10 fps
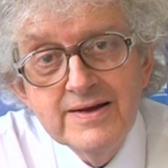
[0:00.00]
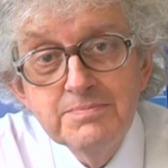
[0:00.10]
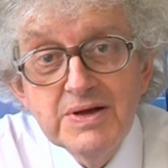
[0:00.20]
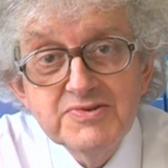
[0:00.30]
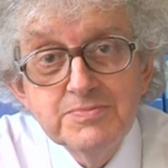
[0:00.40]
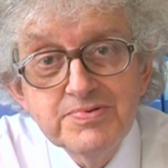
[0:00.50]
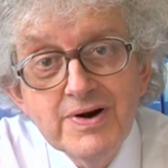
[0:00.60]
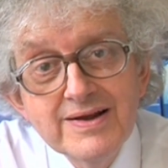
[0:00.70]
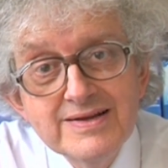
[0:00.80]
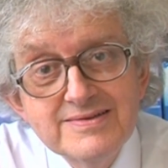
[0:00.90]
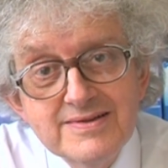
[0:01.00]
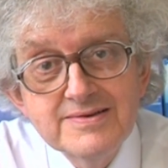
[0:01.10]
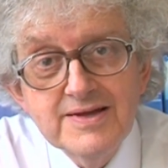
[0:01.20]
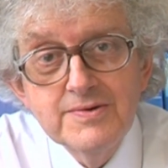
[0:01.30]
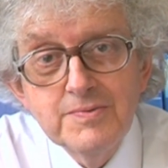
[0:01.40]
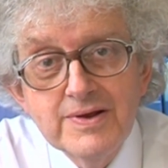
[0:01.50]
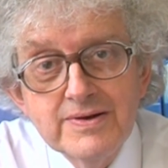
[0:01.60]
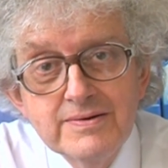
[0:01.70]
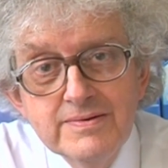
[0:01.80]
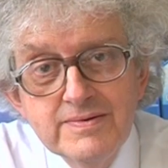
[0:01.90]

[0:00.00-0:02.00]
about a prize that I'd won,